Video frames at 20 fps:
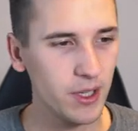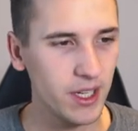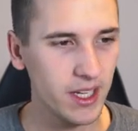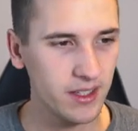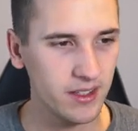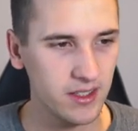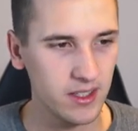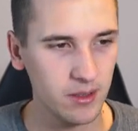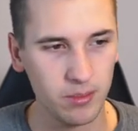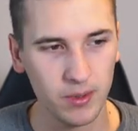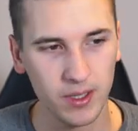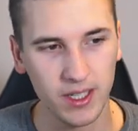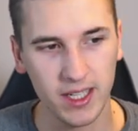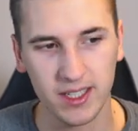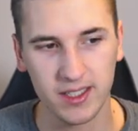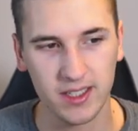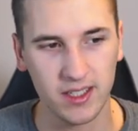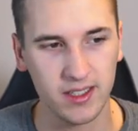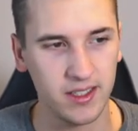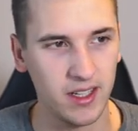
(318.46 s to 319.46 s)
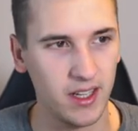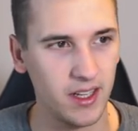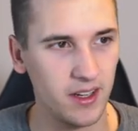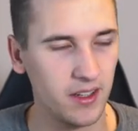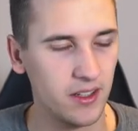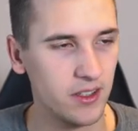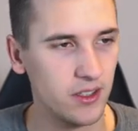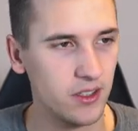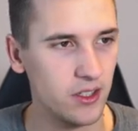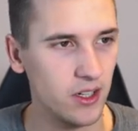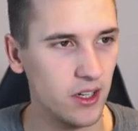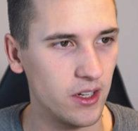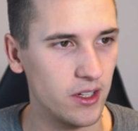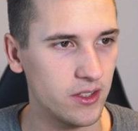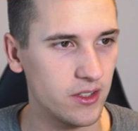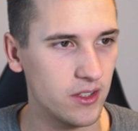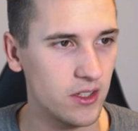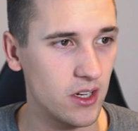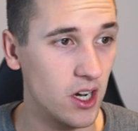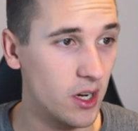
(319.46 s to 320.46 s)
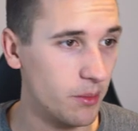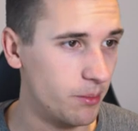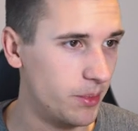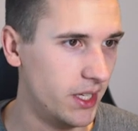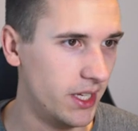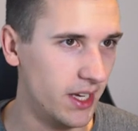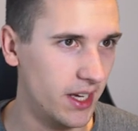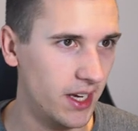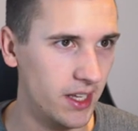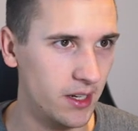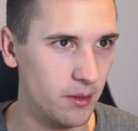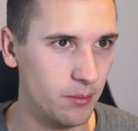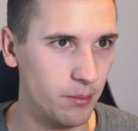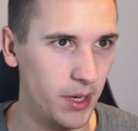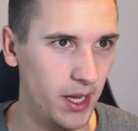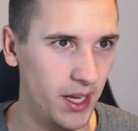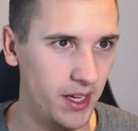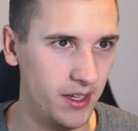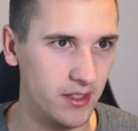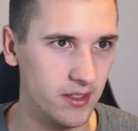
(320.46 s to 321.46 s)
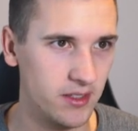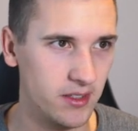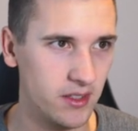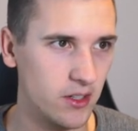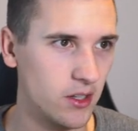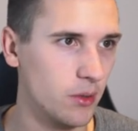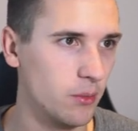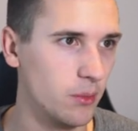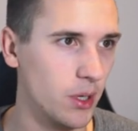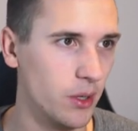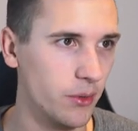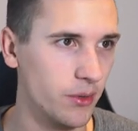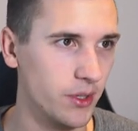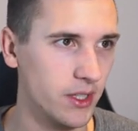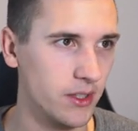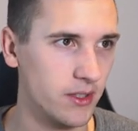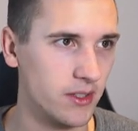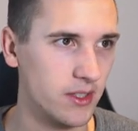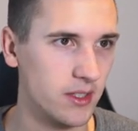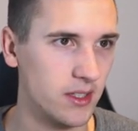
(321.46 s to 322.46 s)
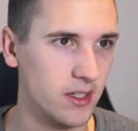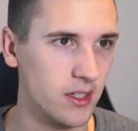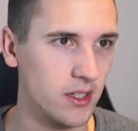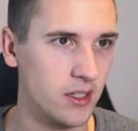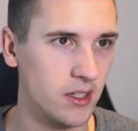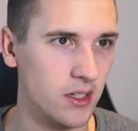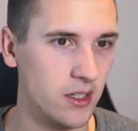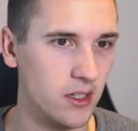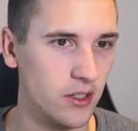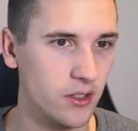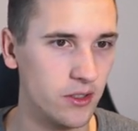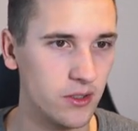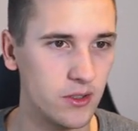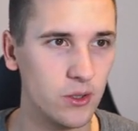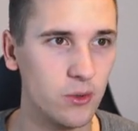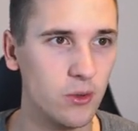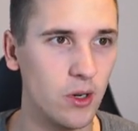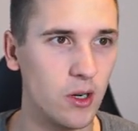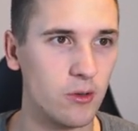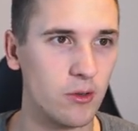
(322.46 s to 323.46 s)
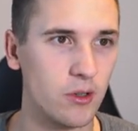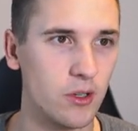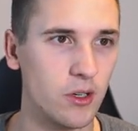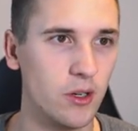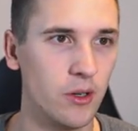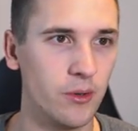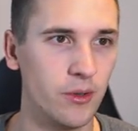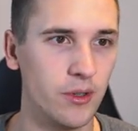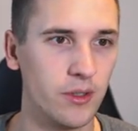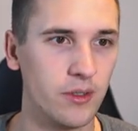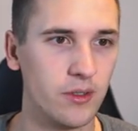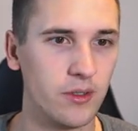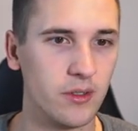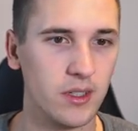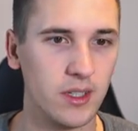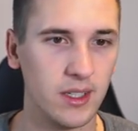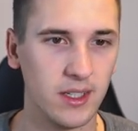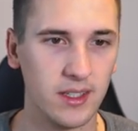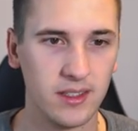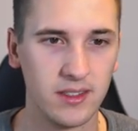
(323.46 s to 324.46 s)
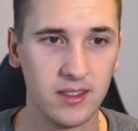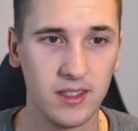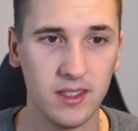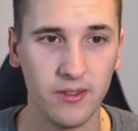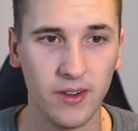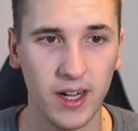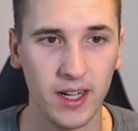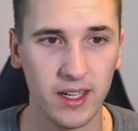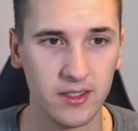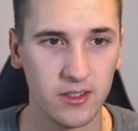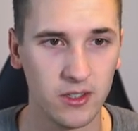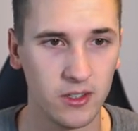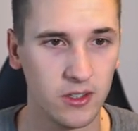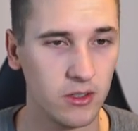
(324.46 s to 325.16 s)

we can simply, as I said, just copy and paste the components onto our own device,